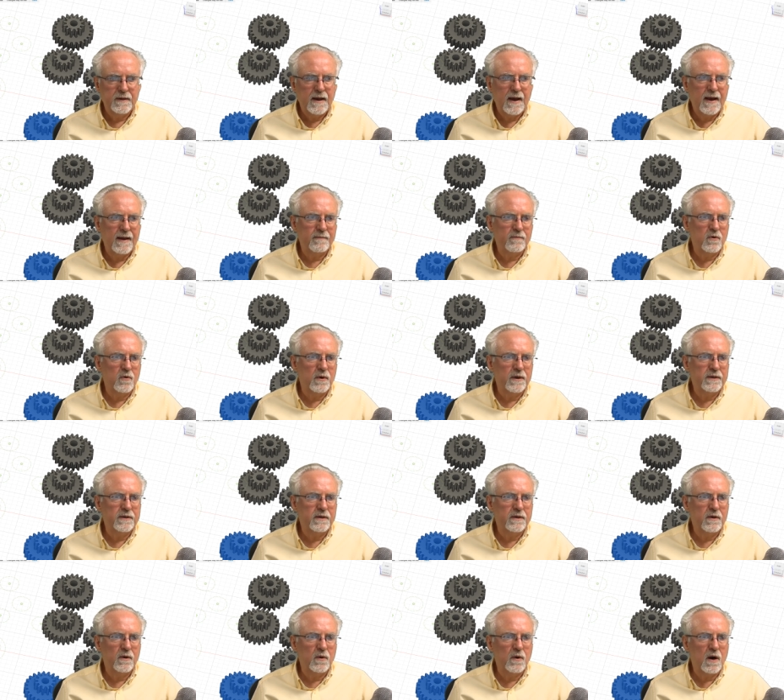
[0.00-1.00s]
I'm going to
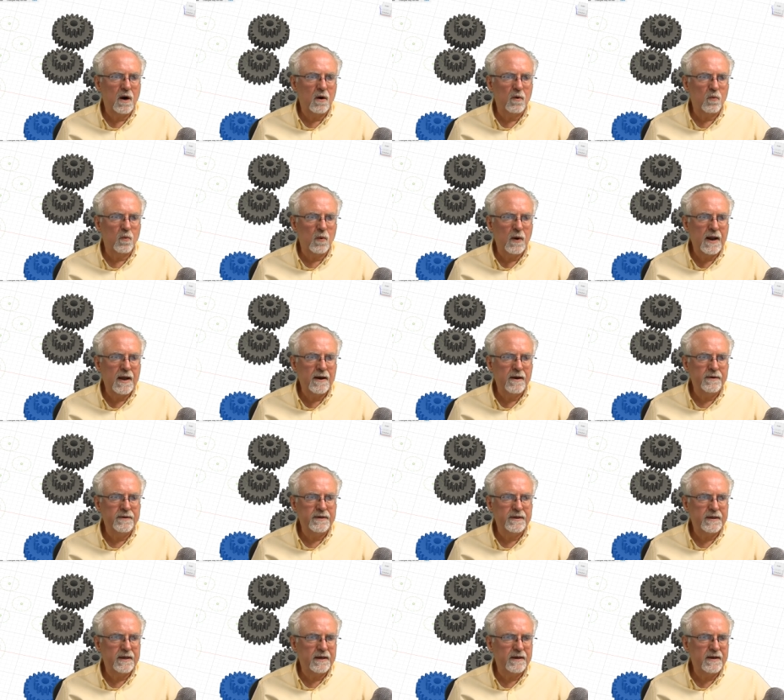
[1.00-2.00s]
go around
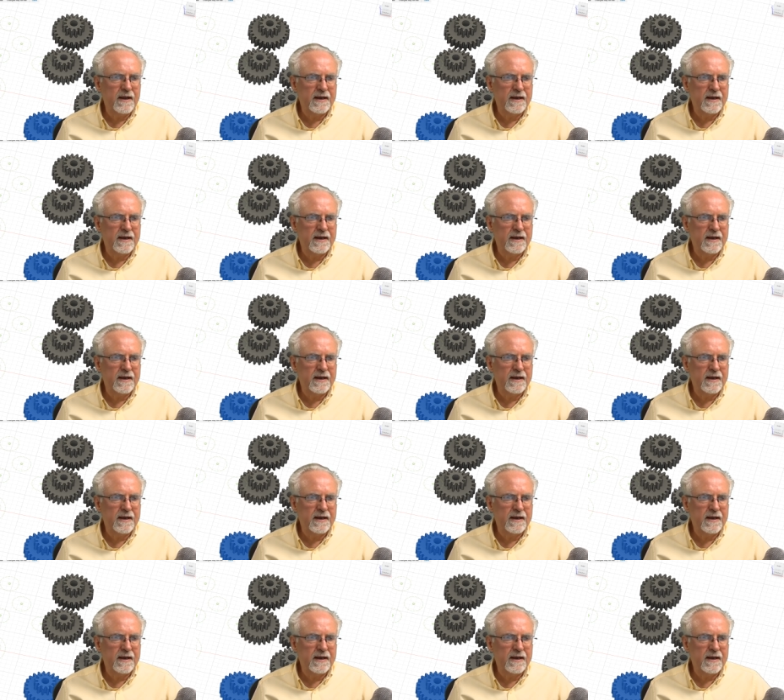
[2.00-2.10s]
again.